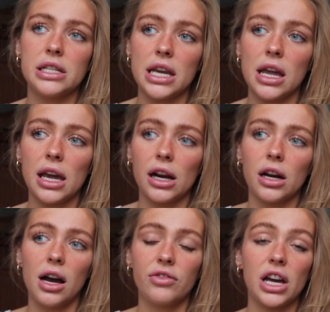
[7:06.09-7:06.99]
taken
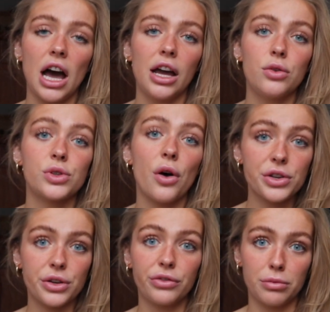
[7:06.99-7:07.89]
care of a guy who's
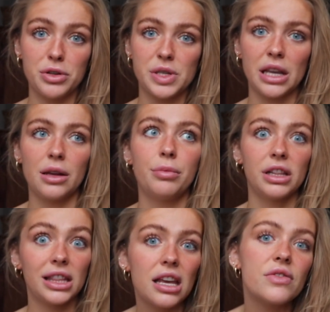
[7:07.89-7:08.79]
also from New Zealand
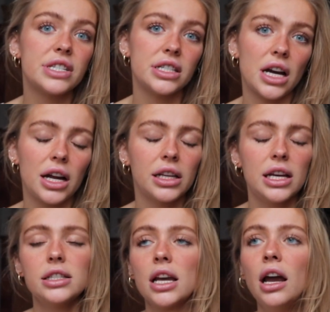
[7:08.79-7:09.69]
but lives in
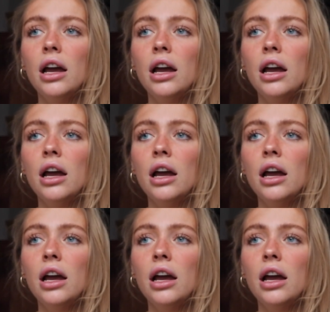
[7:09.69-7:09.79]
Thailand,